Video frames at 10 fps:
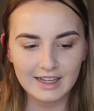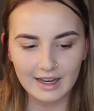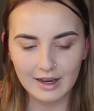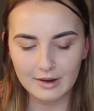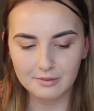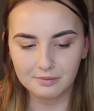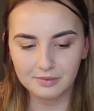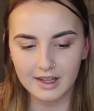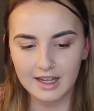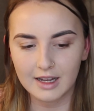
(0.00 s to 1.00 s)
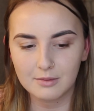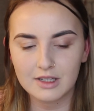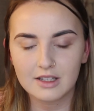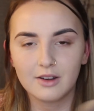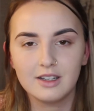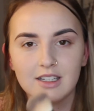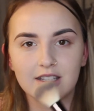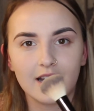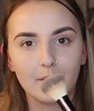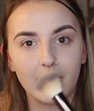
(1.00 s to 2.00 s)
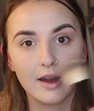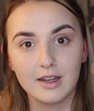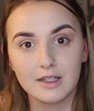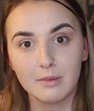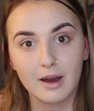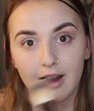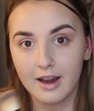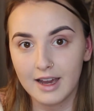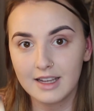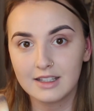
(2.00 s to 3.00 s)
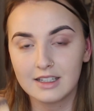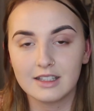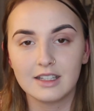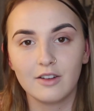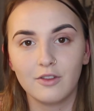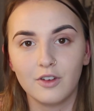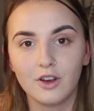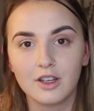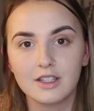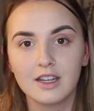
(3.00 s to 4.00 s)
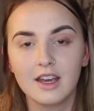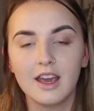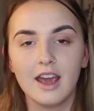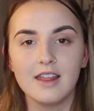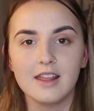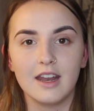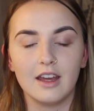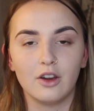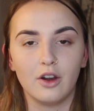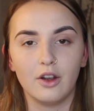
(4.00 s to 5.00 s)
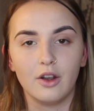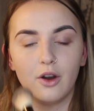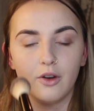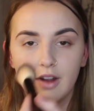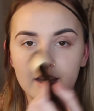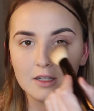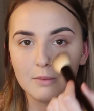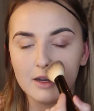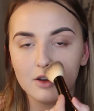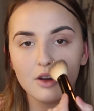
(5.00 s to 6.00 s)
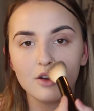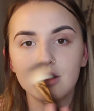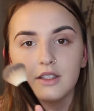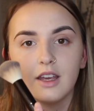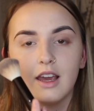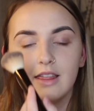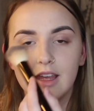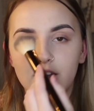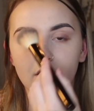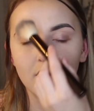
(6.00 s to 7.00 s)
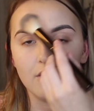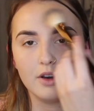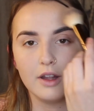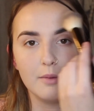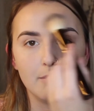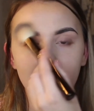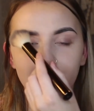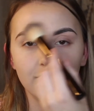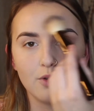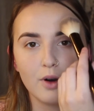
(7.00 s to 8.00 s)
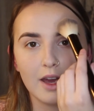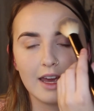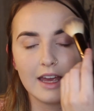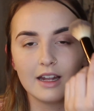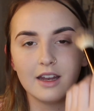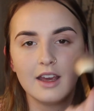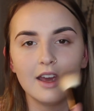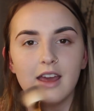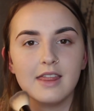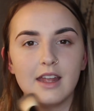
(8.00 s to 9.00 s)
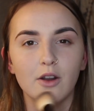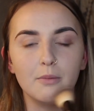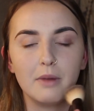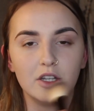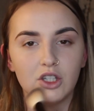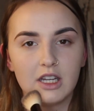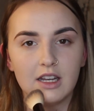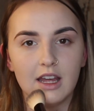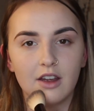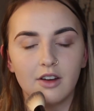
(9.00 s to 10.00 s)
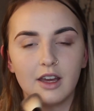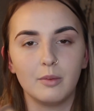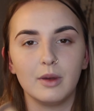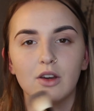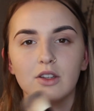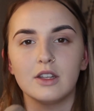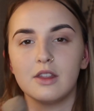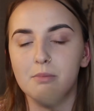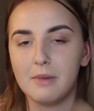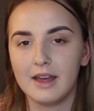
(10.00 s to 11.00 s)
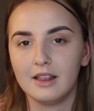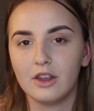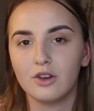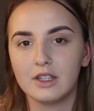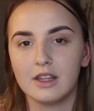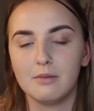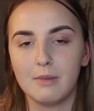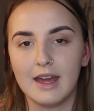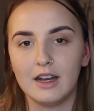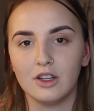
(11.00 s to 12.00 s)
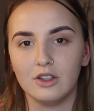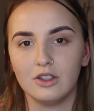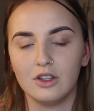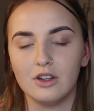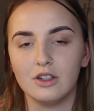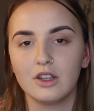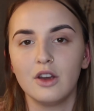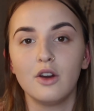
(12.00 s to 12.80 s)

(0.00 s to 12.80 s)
And I'm just going to start by under my eyes to set first, and then I go around my nose, and then on my forehead, and then on my chin area, because of those are the main concerns